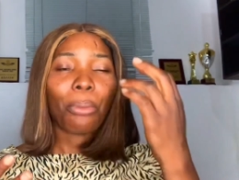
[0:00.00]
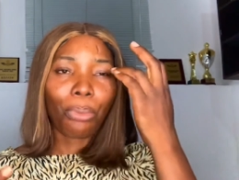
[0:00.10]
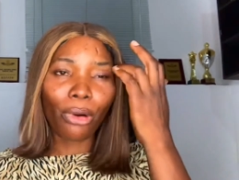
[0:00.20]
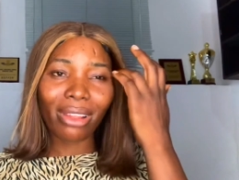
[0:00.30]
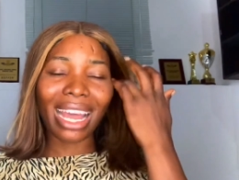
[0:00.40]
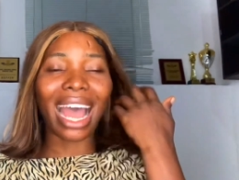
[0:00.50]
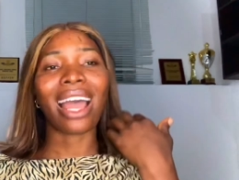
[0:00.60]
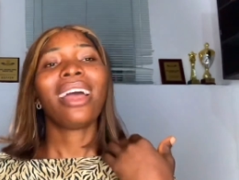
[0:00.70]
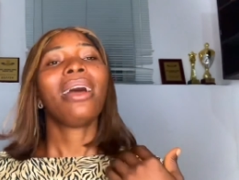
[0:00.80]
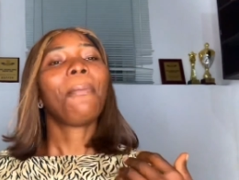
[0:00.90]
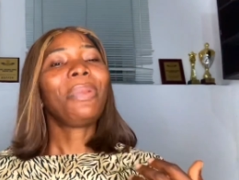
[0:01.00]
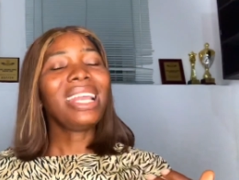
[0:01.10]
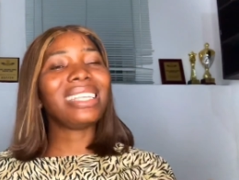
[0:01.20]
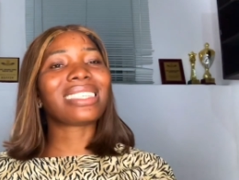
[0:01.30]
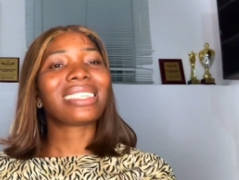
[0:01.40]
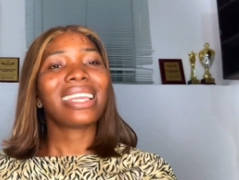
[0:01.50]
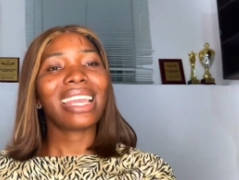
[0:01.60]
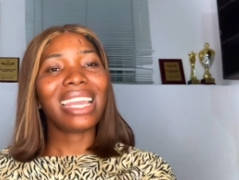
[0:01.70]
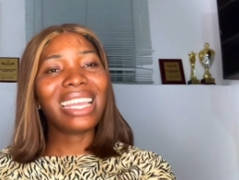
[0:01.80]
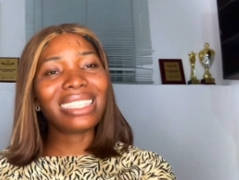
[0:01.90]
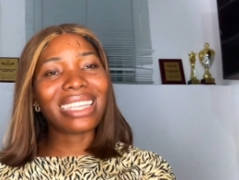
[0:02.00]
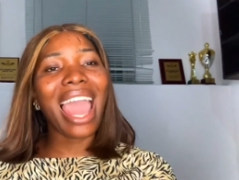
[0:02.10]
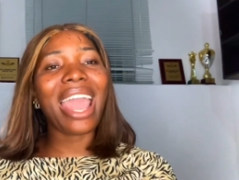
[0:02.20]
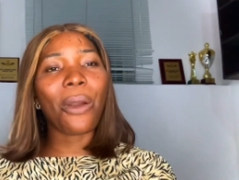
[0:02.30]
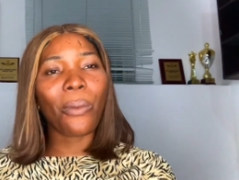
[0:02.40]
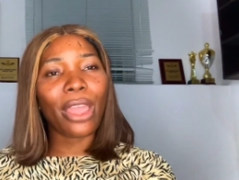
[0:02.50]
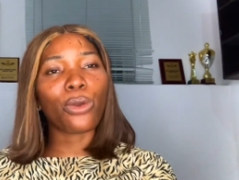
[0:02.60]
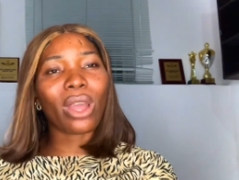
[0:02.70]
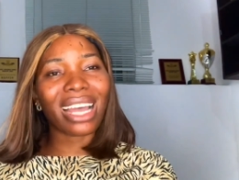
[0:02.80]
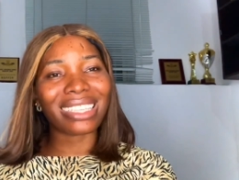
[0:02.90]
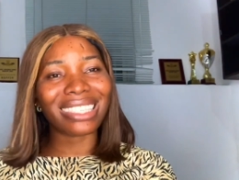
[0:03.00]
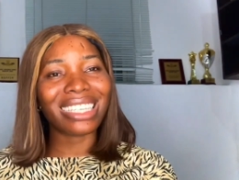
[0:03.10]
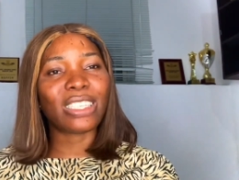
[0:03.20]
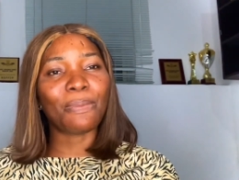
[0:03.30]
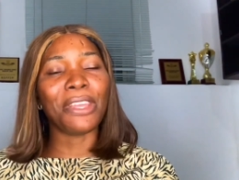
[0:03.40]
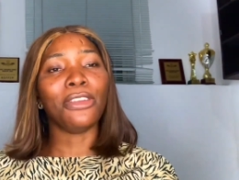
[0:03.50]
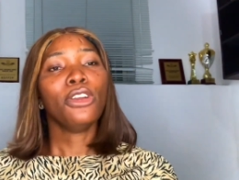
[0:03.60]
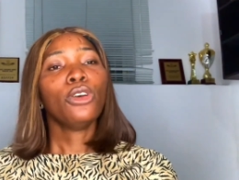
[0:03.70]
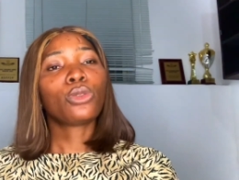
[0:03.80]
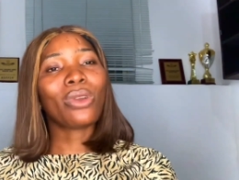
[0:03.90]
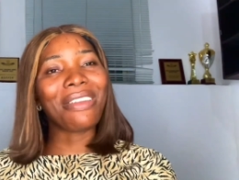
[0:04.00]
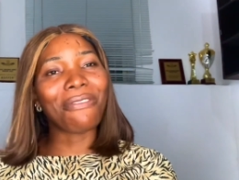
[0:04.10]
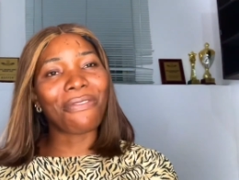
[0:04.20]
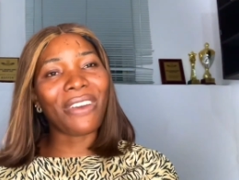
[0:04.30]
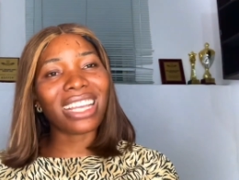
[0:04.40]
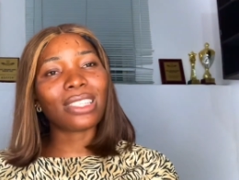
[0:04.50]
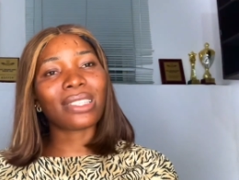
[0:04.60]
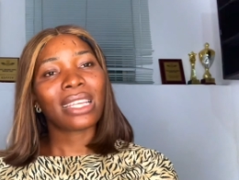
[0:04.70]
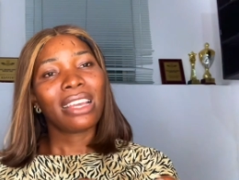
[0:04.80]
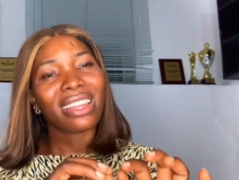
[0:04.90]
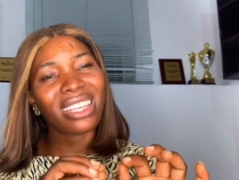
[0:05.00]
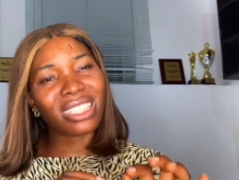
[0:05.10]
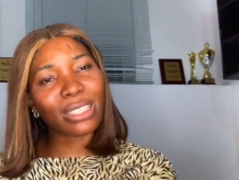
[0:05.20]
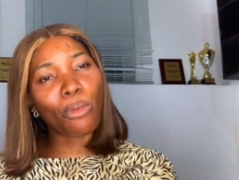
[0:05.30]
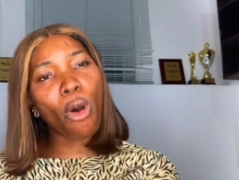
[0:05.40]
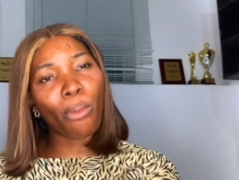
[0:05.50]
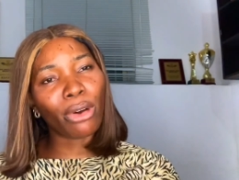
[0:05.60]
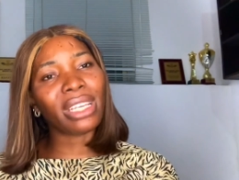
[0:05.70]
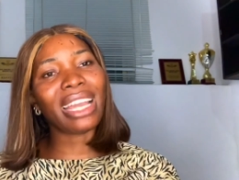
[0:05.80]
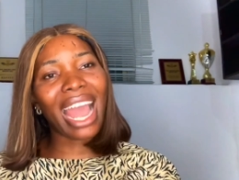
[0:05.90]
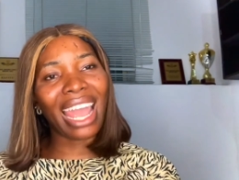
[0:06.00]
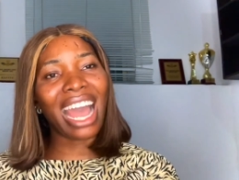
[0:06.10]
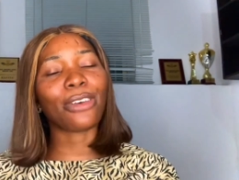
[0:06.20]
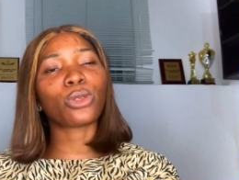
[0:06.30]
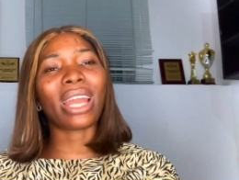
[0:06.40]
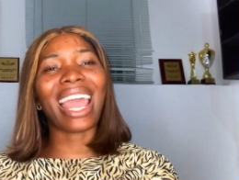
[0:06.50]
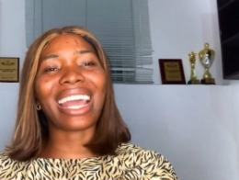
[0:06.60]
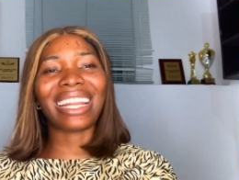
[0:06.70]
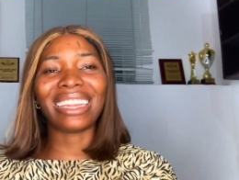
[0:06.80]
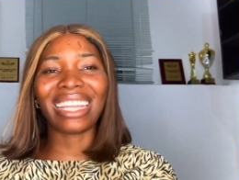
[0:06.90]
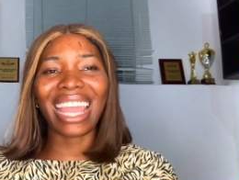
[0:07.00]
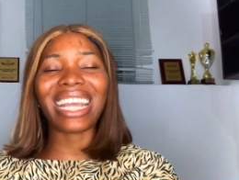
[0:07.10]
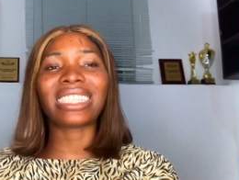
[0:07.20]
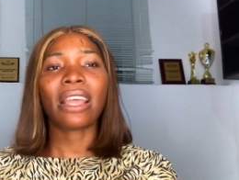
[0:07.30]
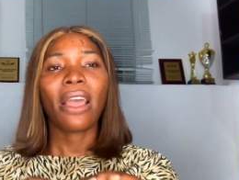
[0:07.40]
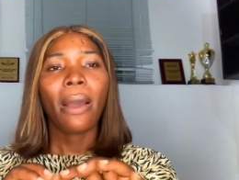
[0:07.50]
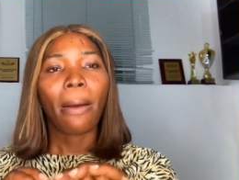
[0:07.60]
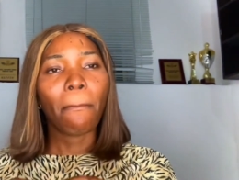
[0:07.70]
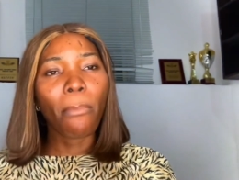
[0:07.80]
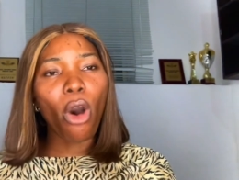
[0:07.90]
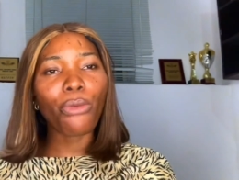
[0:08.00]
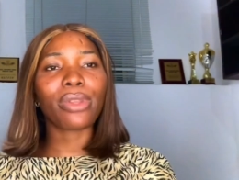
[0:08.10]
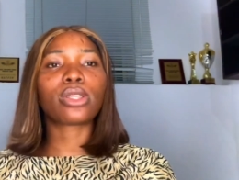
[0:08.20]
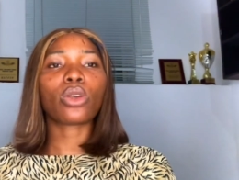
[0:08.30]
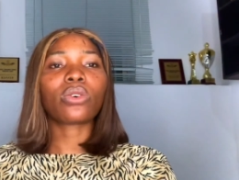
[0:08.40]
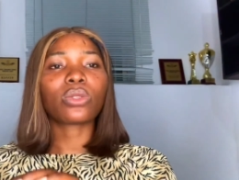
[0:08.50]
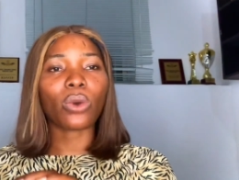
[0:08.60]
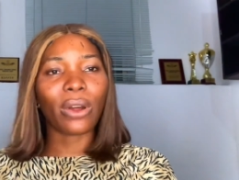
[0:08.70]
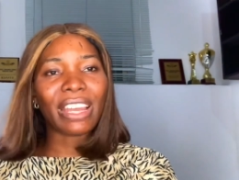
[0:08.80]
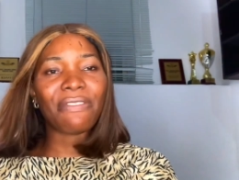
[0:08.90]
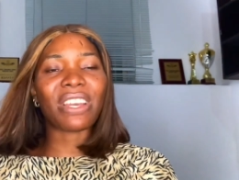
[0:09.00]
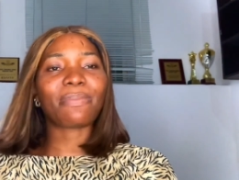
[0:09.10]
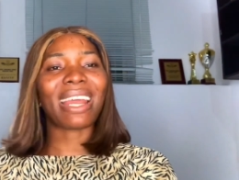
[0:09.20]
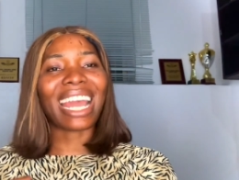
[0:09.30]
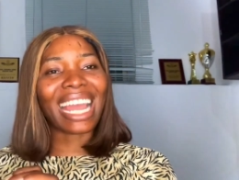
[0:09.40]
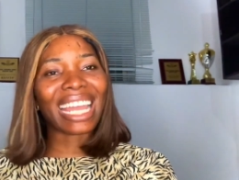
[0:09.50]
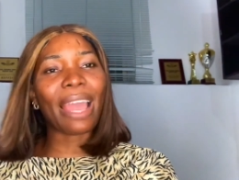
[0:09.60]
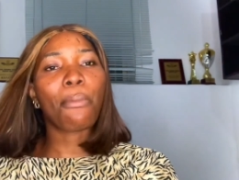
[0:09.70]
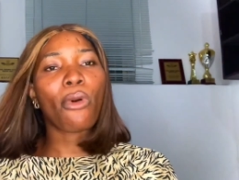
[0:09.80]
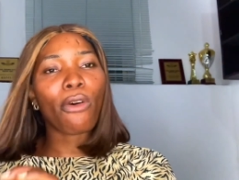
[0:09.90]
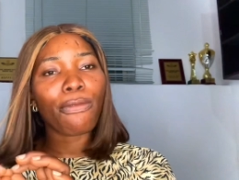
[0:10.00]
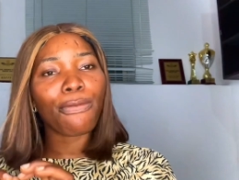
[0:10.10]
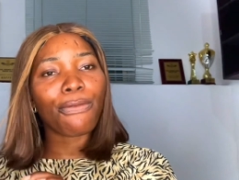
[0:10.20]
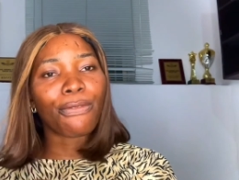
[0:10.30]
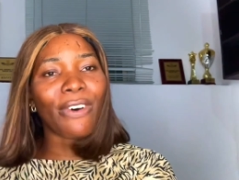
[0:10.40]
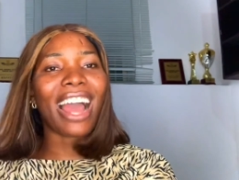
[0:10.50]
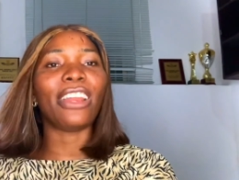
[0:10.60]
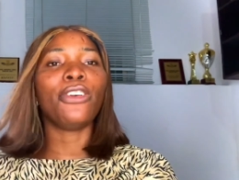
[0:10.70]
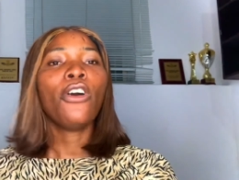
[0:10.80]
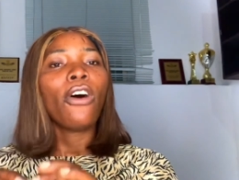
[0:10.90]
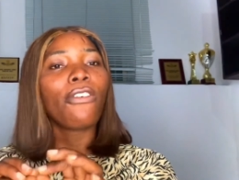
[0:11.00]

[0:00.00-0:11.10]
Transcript: brother, please, is there a way you can teach me to invest this small money I have so that I can get more returns on investment and I can get more value